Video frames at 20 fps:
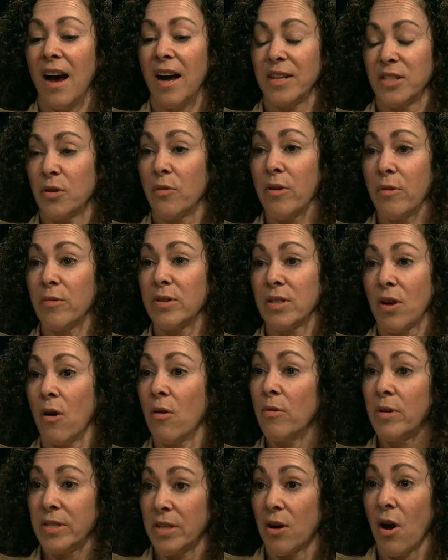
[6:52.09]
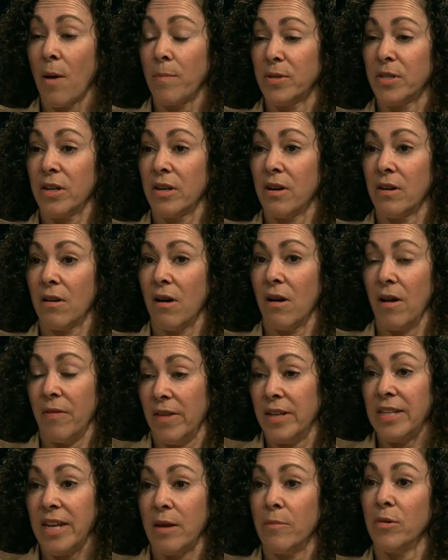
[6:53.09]
uh, so it was always an option on
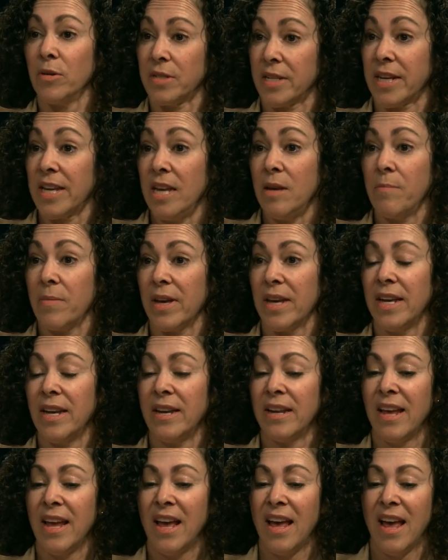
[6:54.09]
the table to keep it,